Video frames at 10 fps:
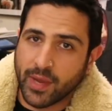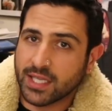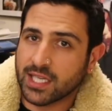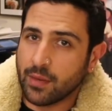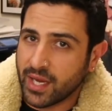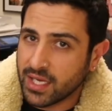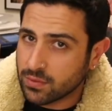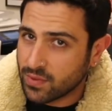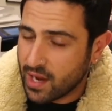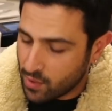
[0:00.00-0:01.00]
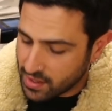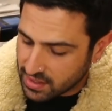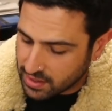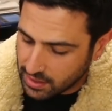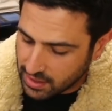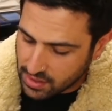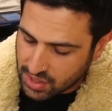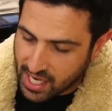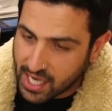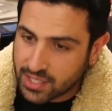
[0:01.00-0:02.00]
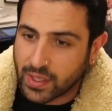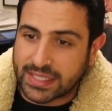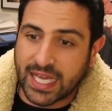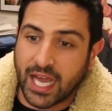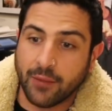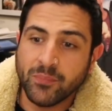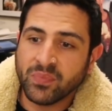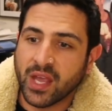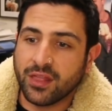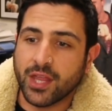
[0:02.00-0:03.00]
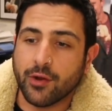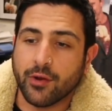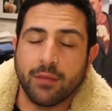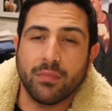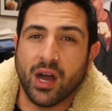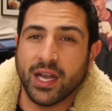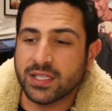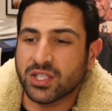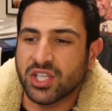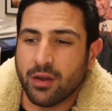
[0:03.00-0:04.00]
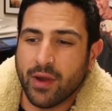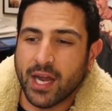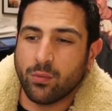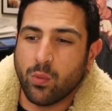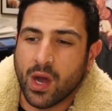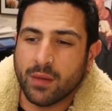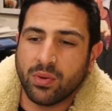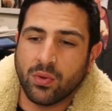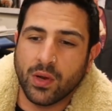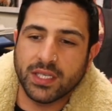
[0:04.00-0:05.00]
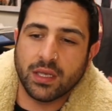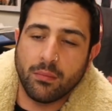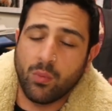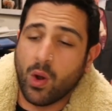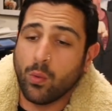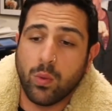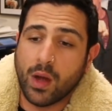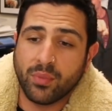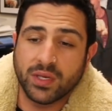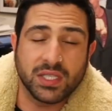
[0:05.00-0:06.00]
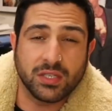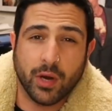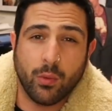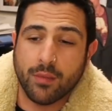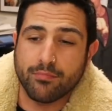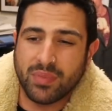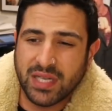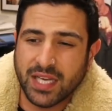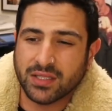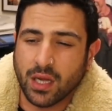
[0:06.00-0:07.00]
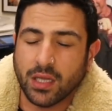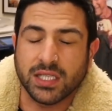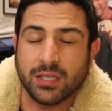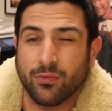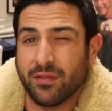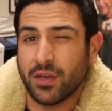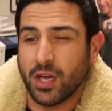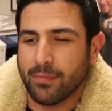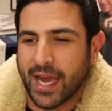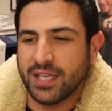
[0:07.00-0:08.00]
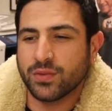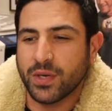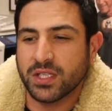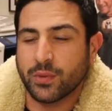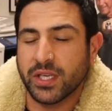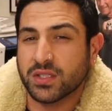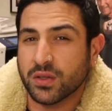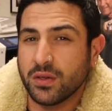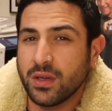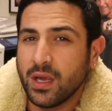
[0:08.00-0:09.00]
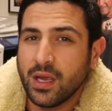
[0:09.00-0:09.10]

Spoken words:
XRP is that one that's going to lead the charge right there. Ethereum miners generated $1.01 billion in revenue in May 2022.